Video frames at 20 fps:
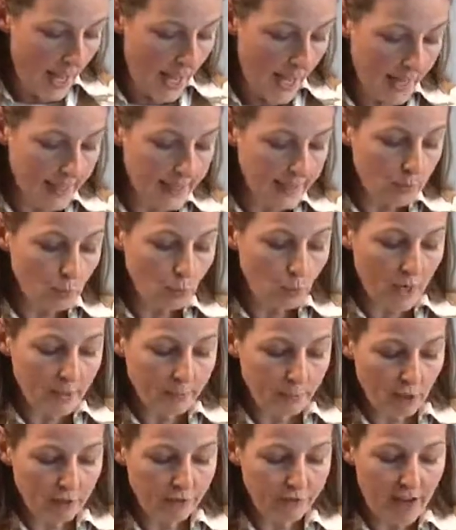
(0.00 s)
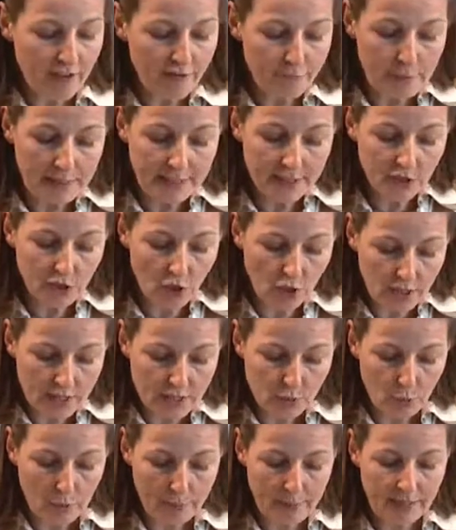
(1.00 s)
and $1.5 billion
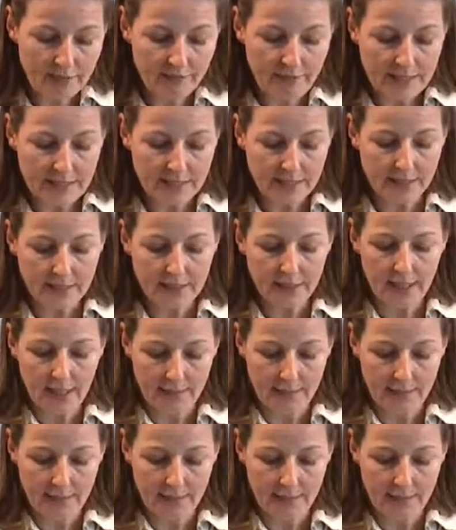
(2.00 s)
will be invested